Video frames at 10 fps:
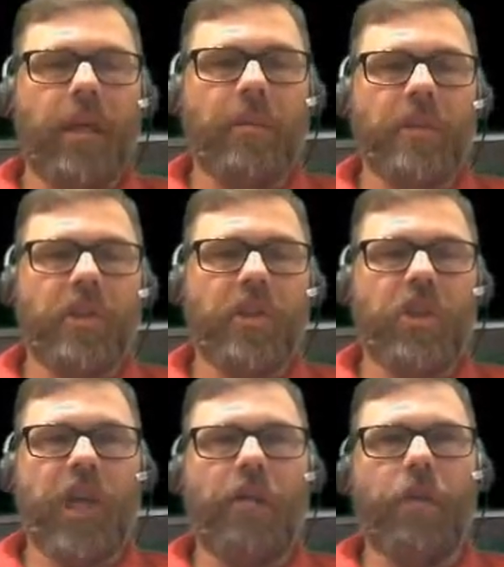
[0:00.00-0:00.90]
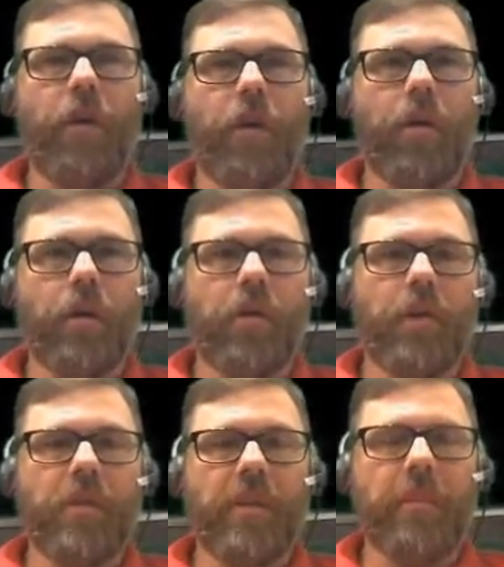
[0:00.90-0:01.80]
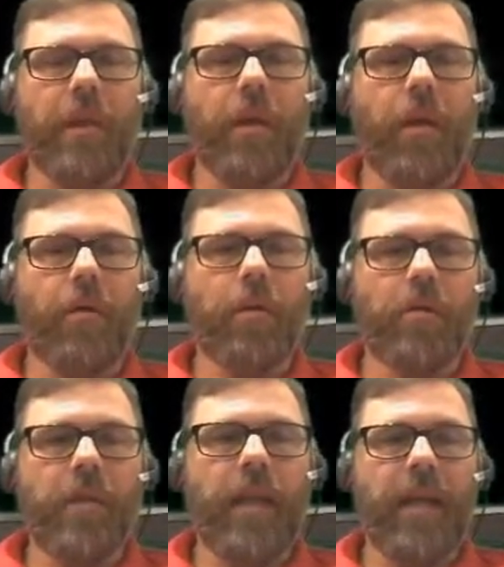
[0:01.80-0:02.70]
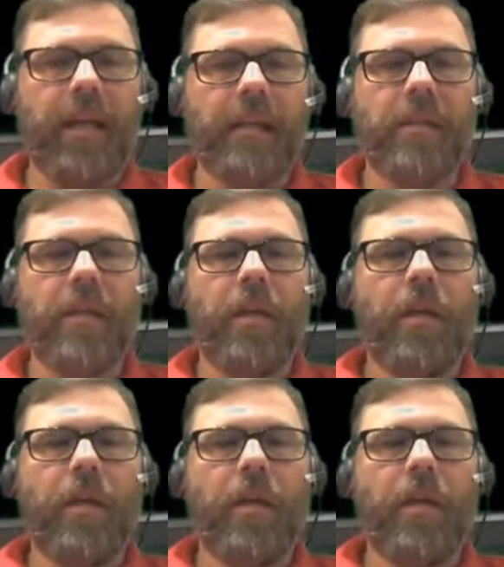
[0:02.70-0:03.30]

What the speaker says: such as JFrog or something along those lines,